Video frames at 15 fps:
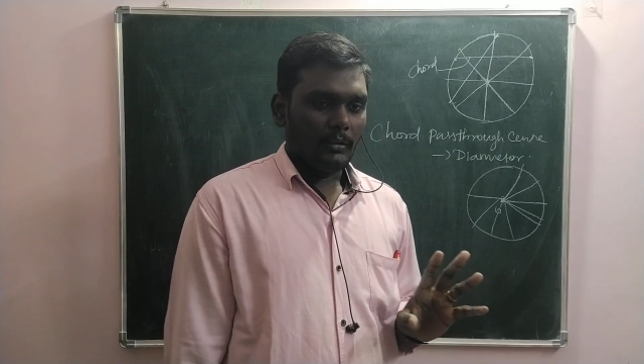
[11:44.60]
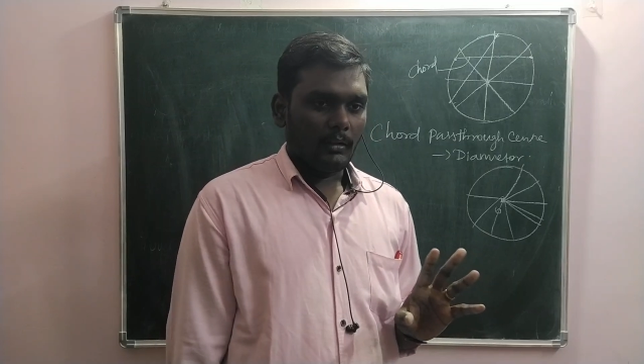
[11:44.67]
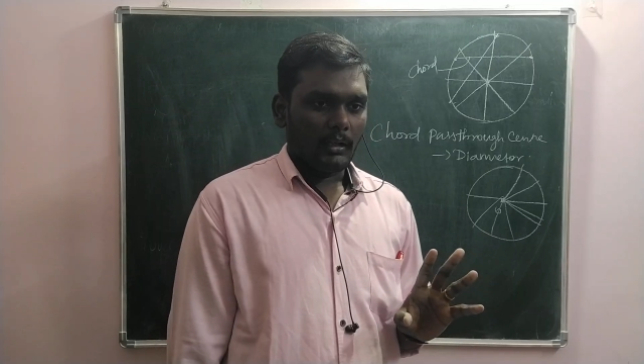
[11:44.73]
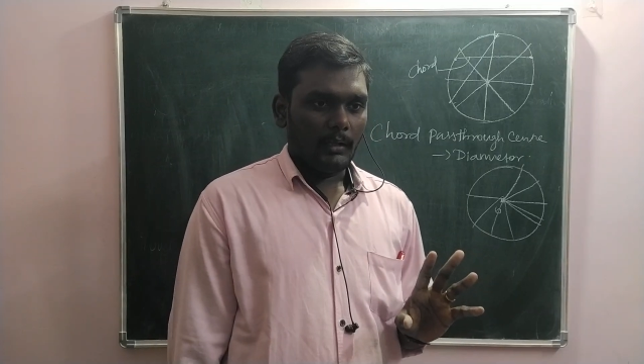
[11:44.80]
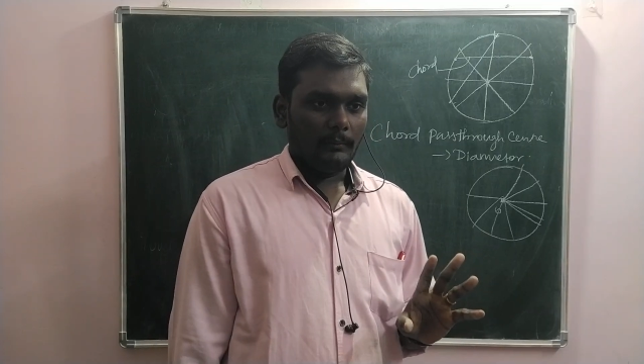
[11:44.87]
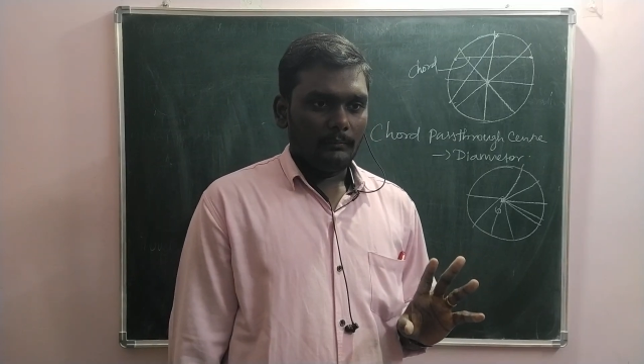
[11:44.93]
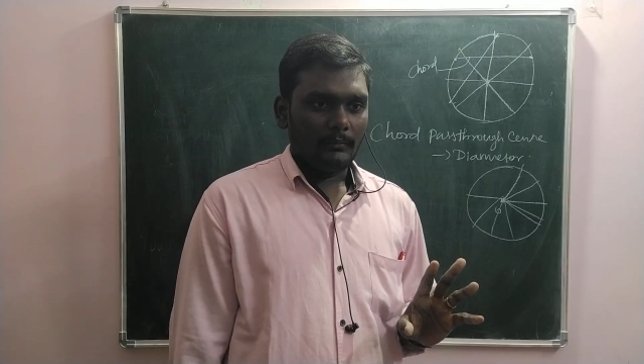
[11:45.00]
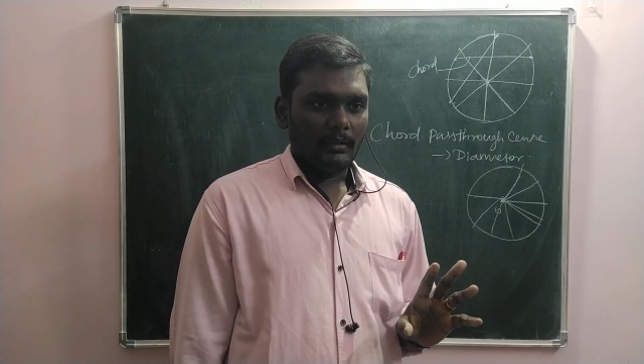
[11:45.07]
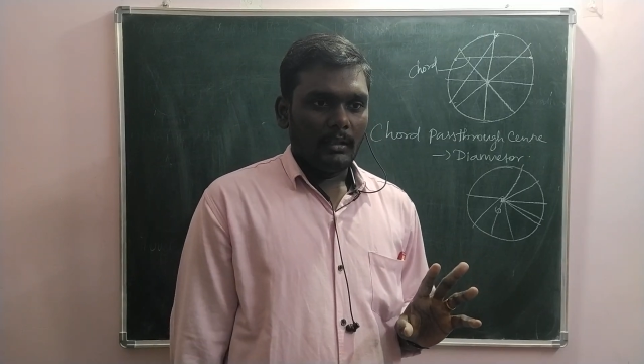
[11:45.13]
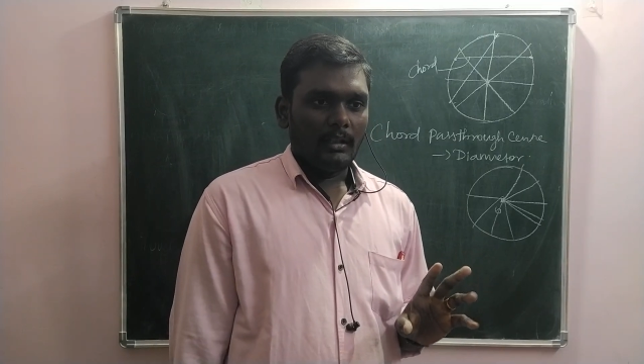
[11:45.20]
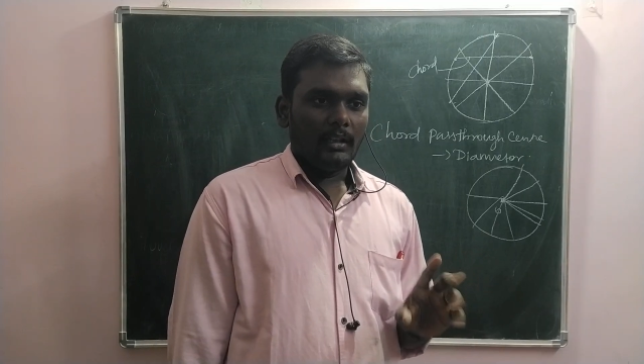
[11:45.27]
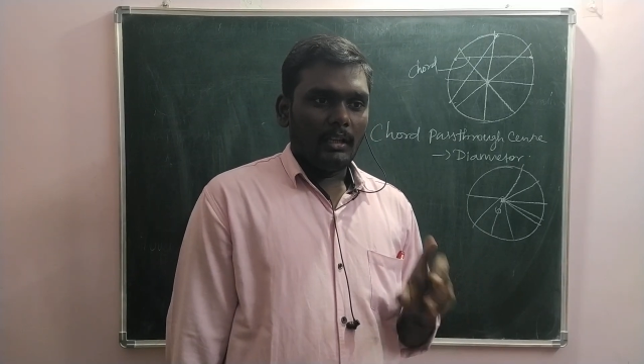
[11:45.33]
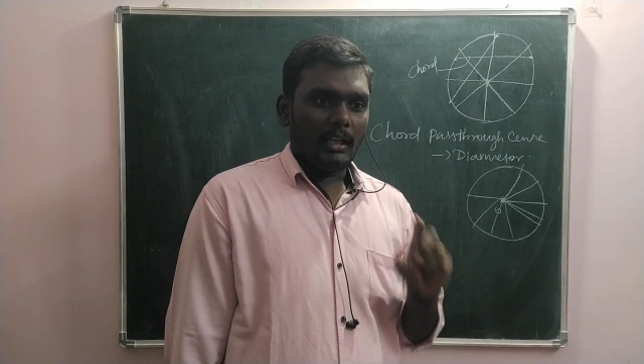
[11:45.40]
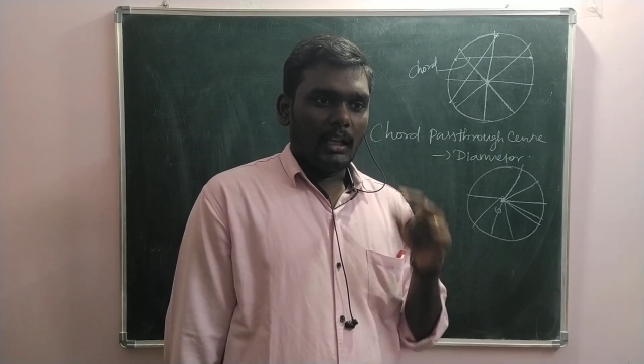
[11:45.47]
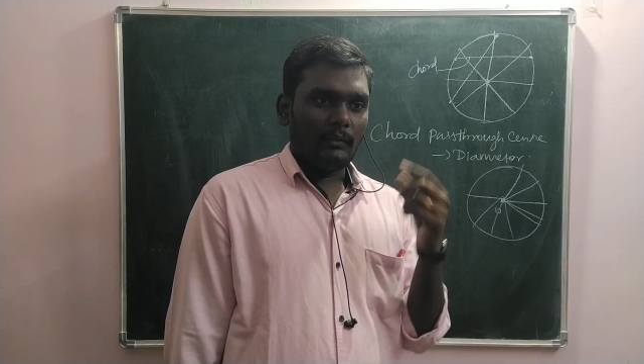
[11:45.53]
Okay.
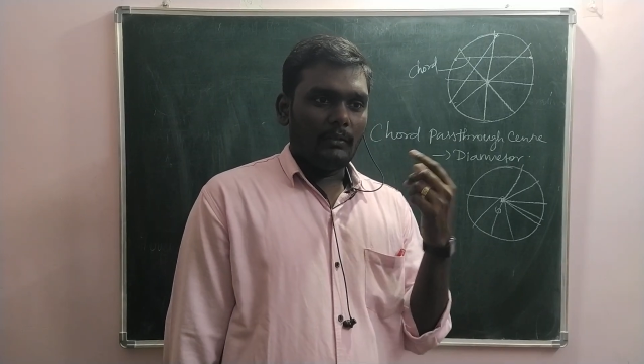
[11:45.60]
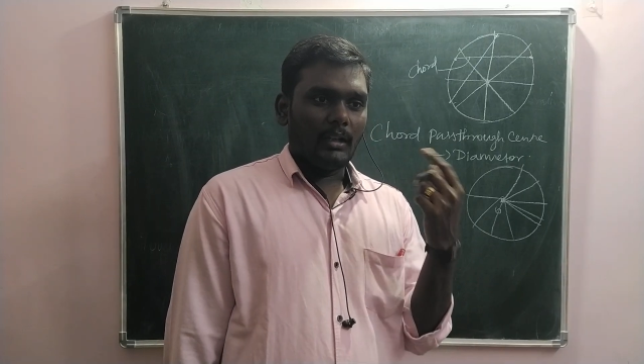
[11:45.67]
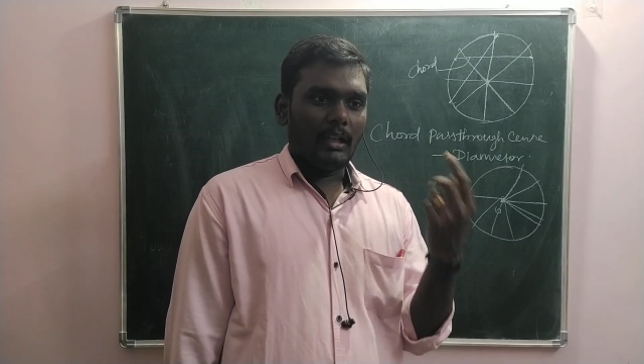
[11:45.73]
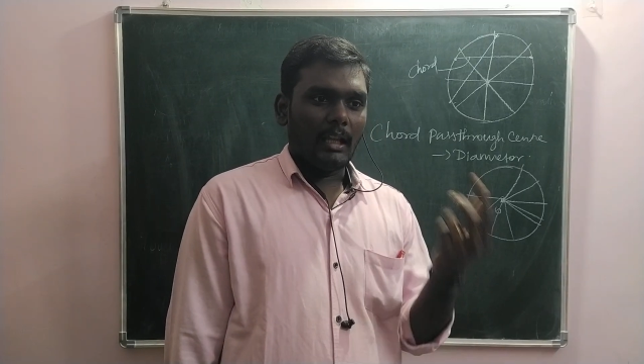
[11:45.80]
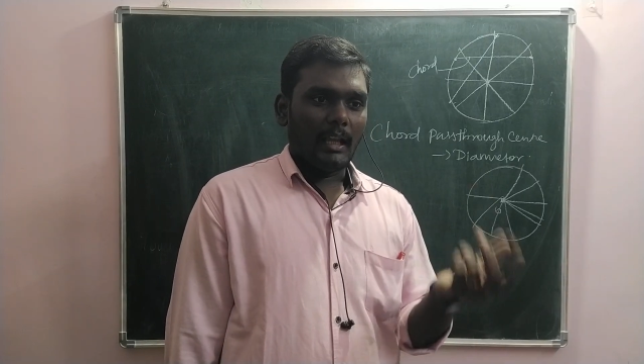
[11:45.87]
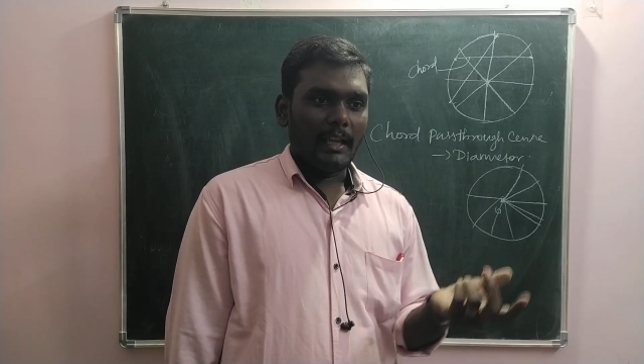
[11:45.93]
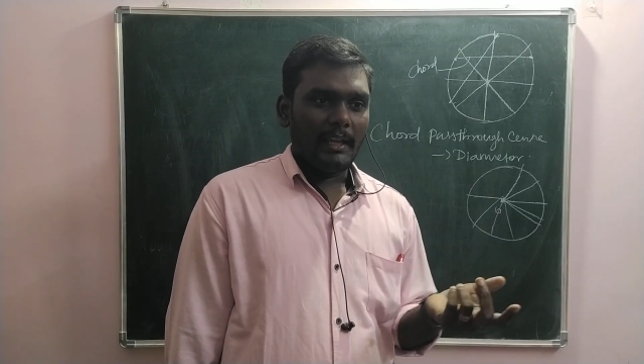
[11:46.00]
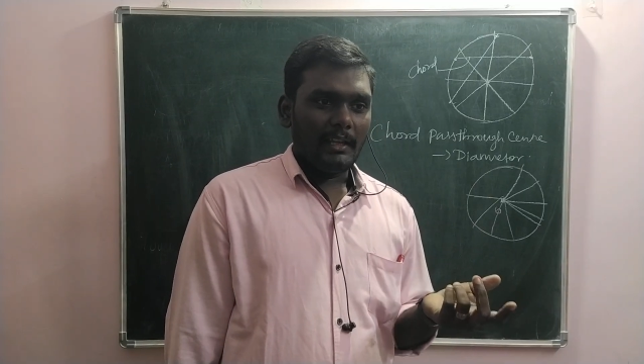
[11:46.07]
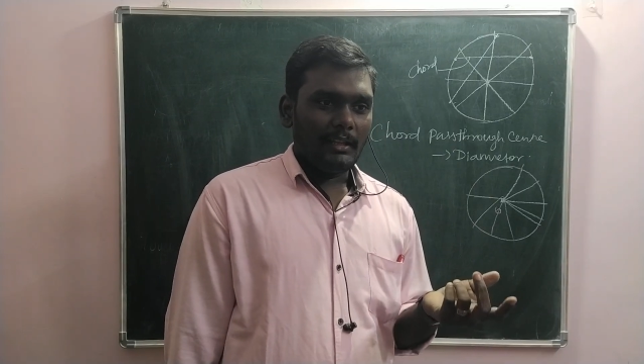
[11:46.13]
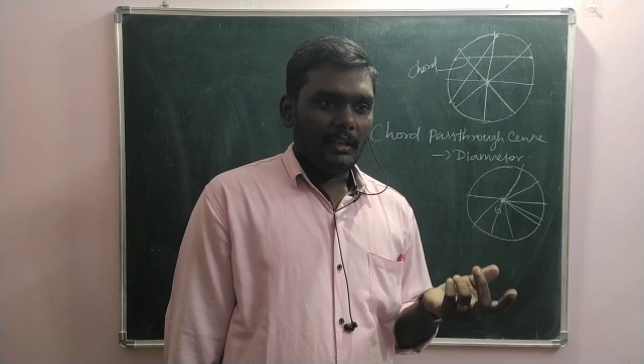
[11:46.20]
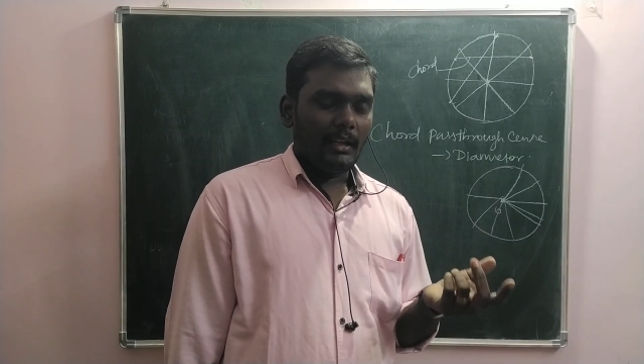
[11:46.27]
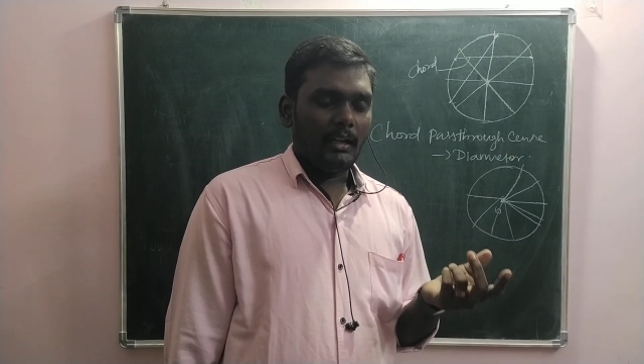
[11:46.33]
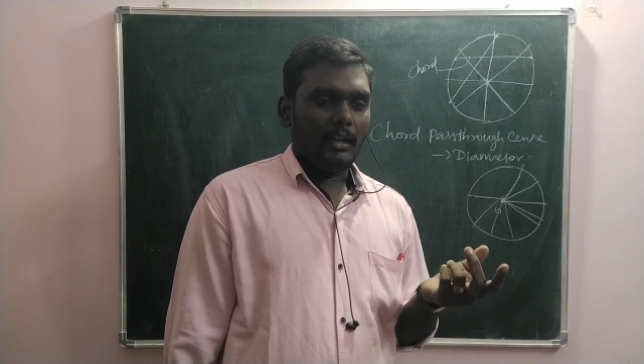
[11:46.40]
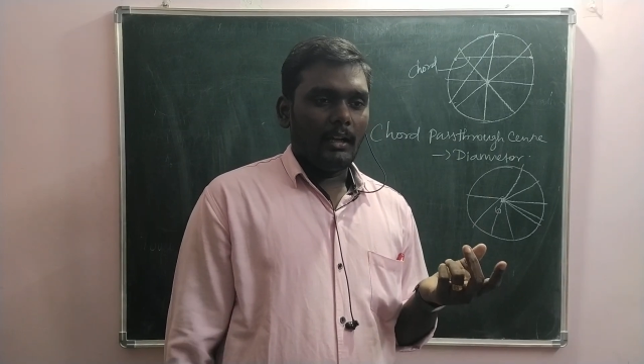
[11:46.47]
If the line